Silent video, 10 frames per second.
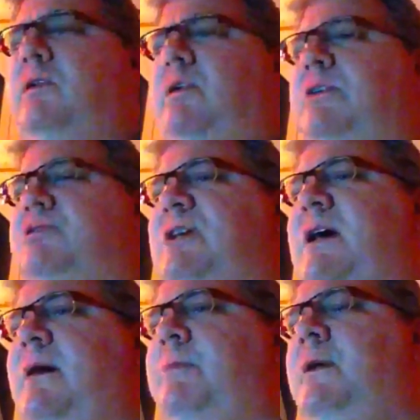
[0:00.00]
a really good
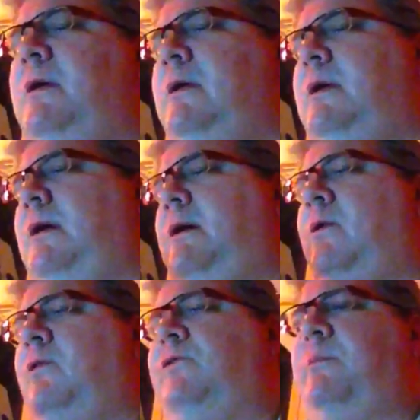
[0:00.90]
job.
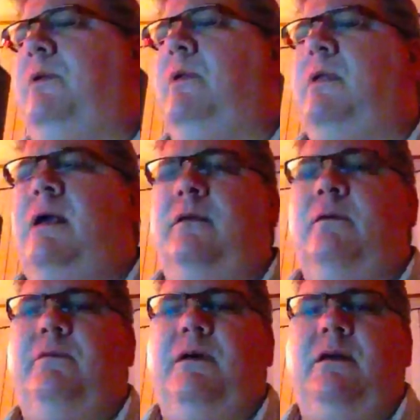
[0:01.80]
Also put a lot
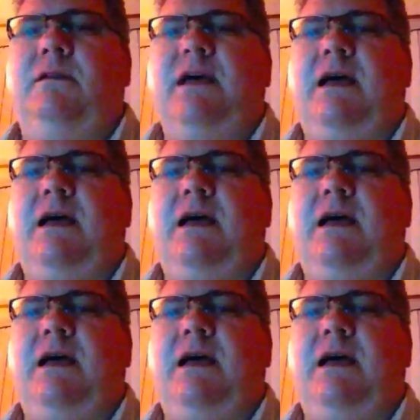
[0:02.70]
of